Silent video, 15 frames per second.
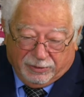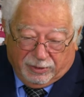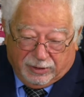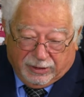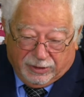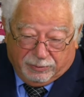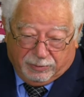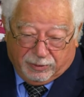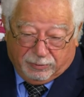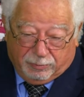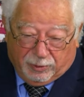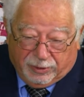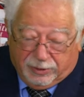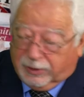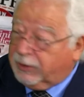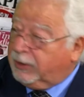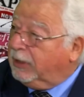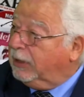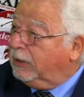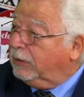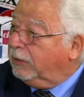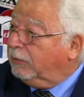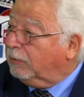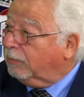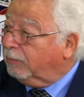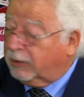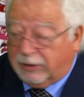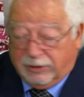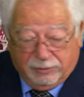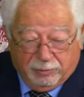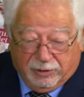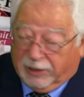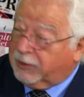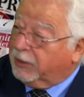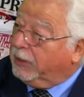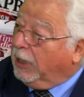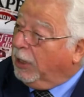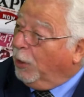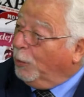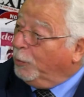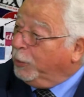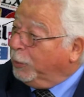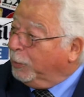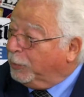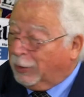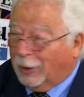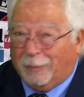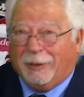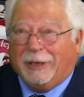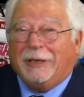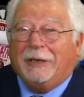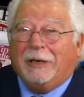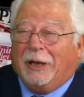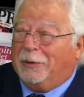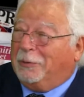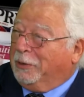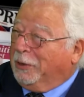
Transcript: I guess, was wanting to stay in Europe, but that's that's a, whole new topic and a whole new